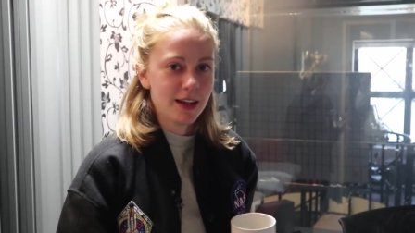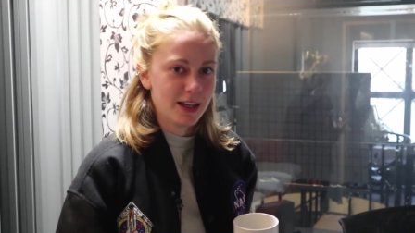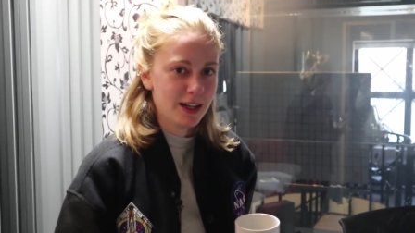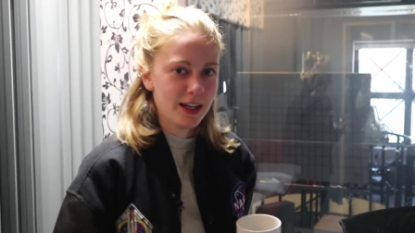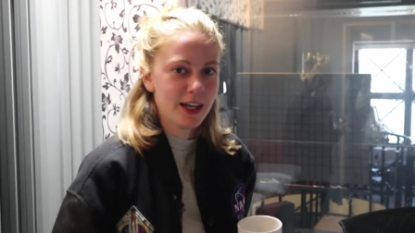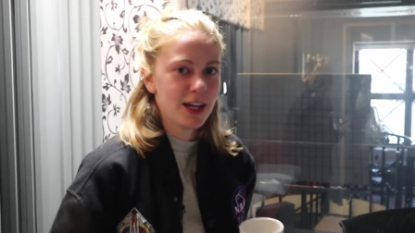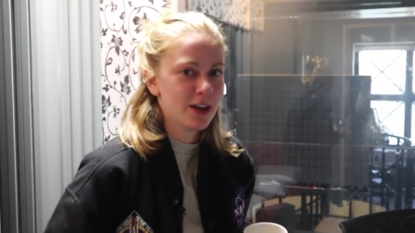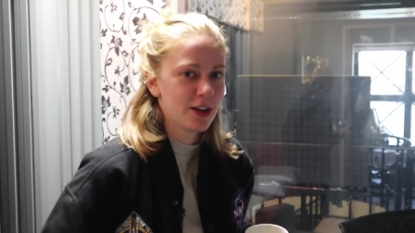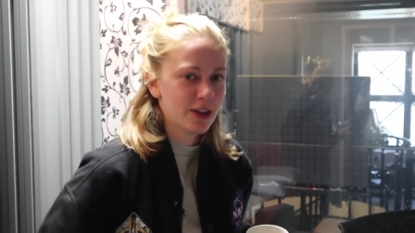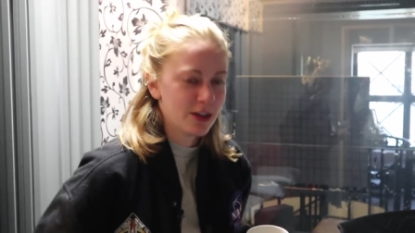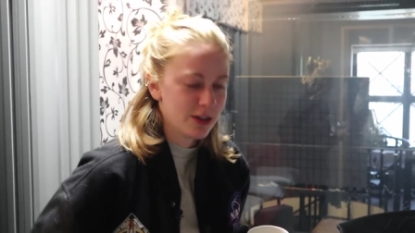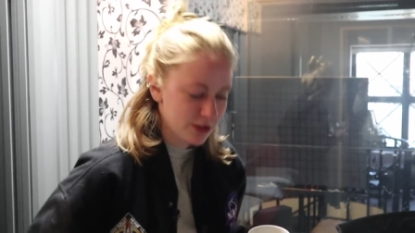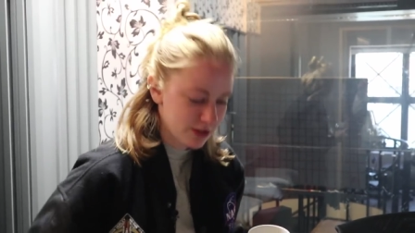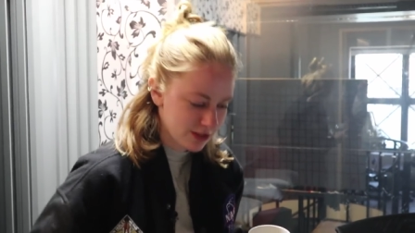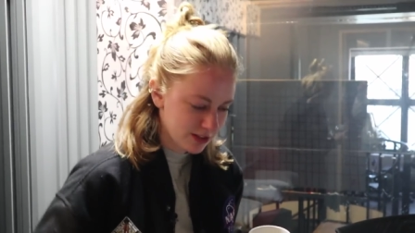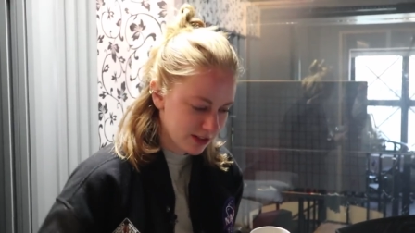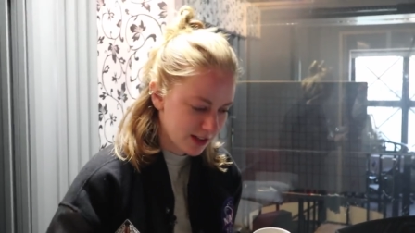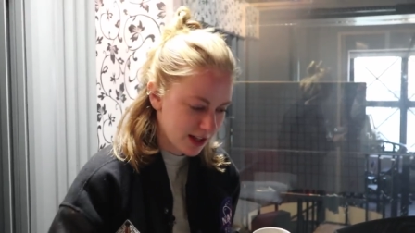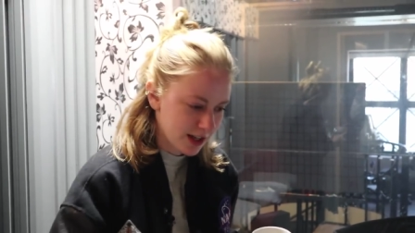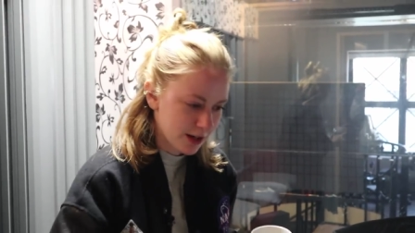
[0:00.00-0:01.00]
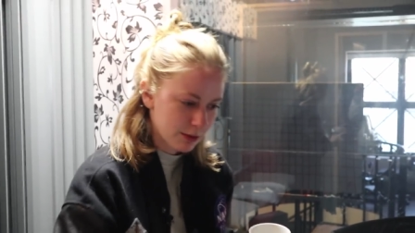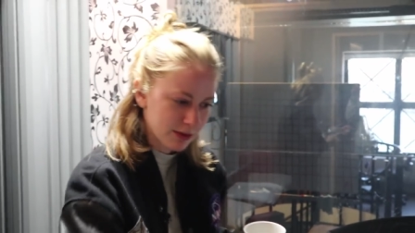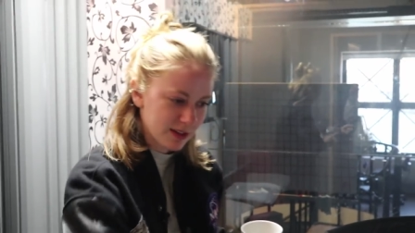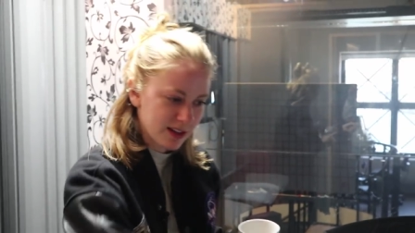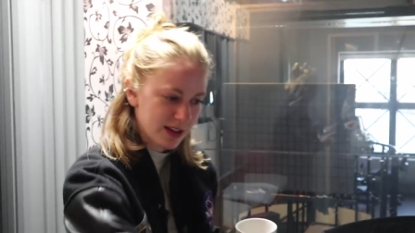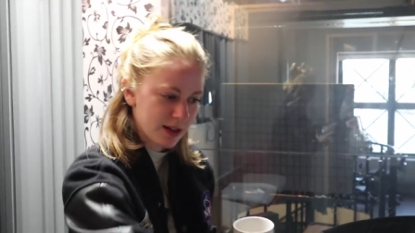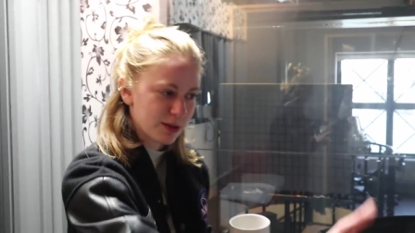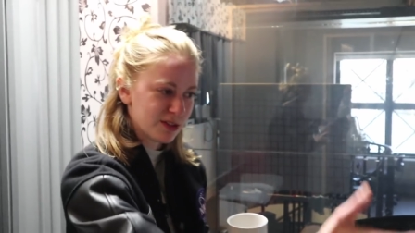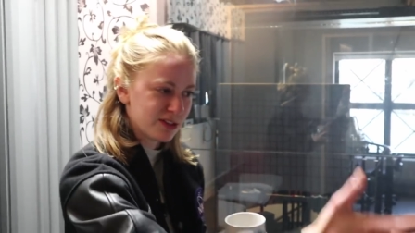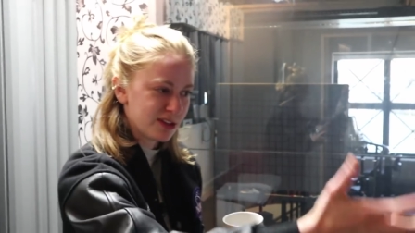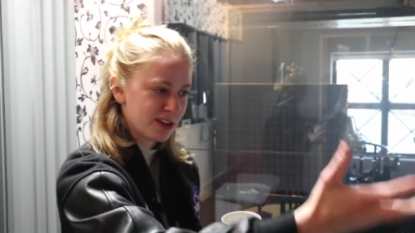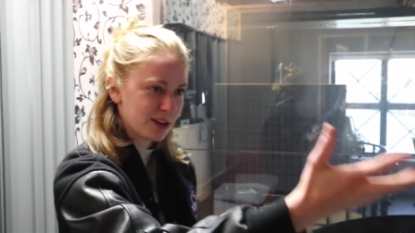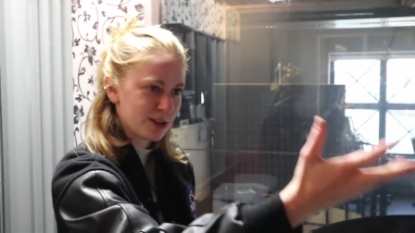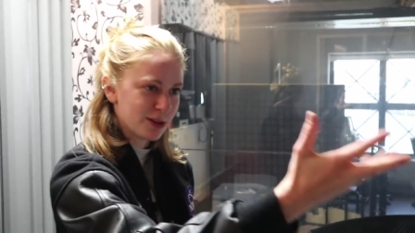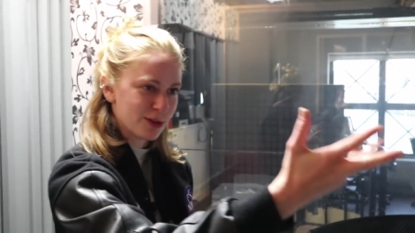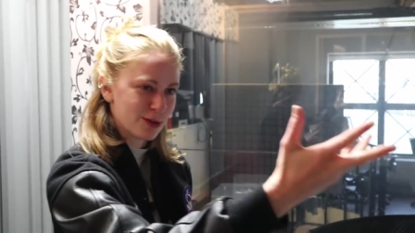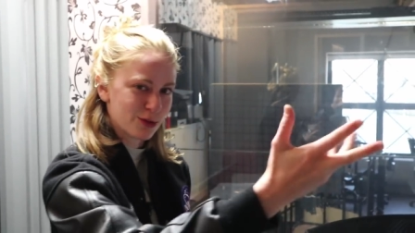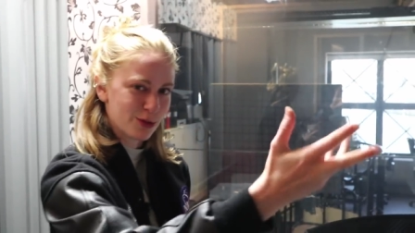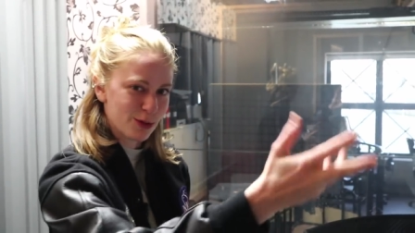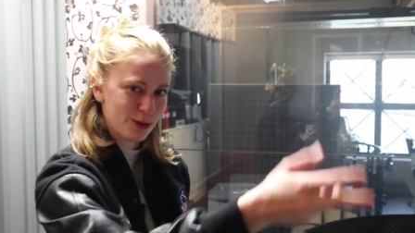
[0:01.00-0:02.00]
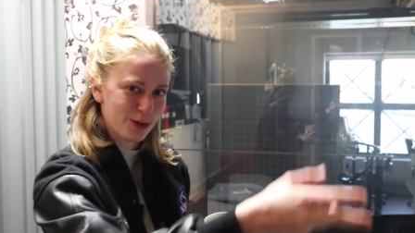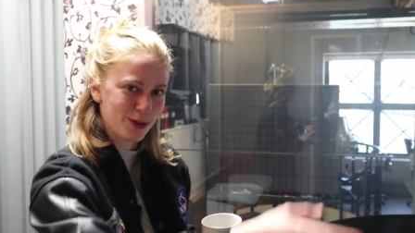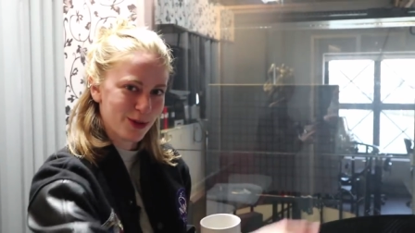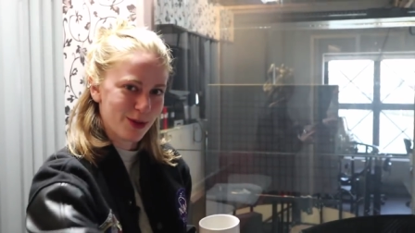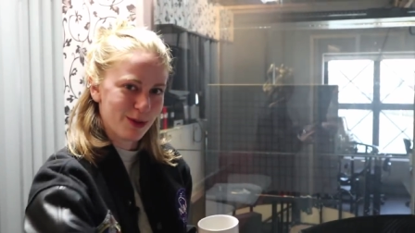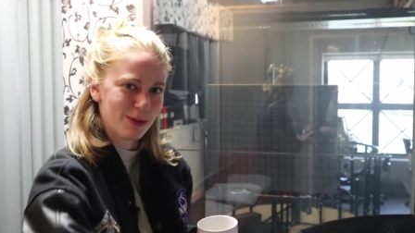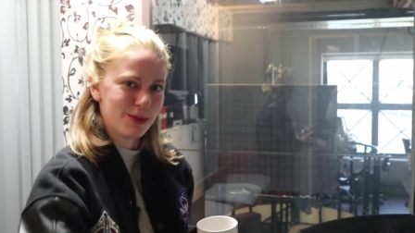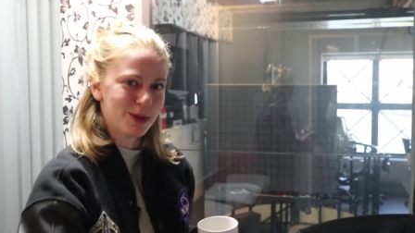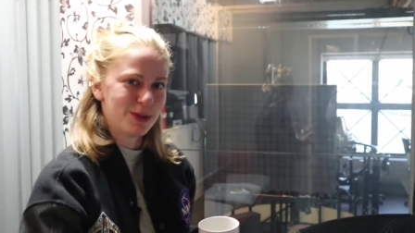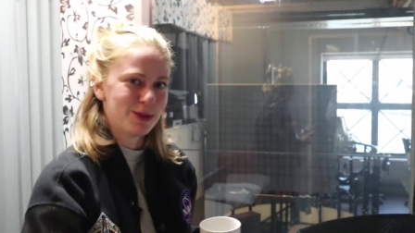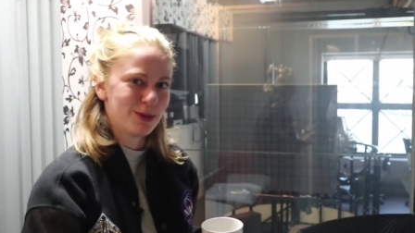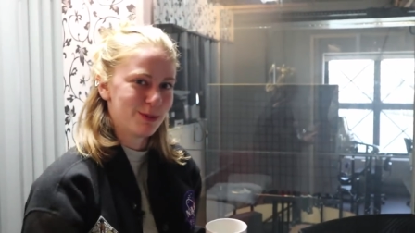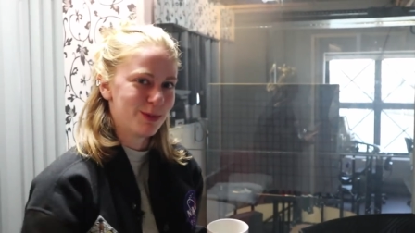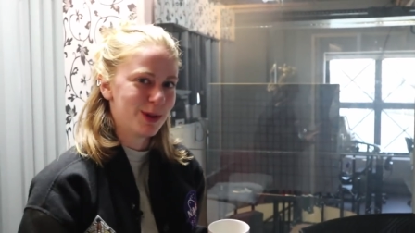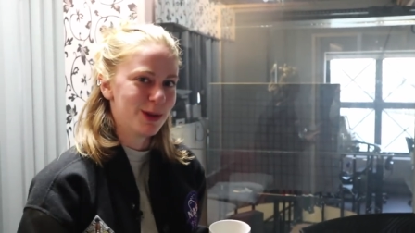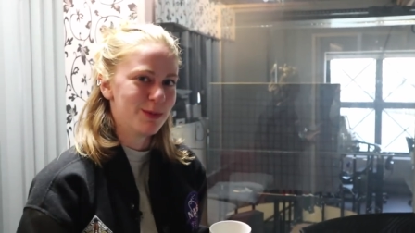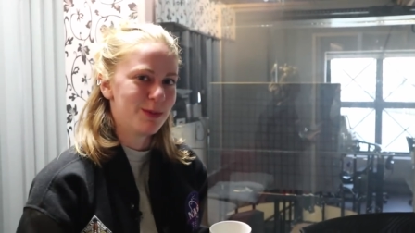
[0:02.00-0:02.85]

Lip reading: And here you're just like relinquishing control to a bunch of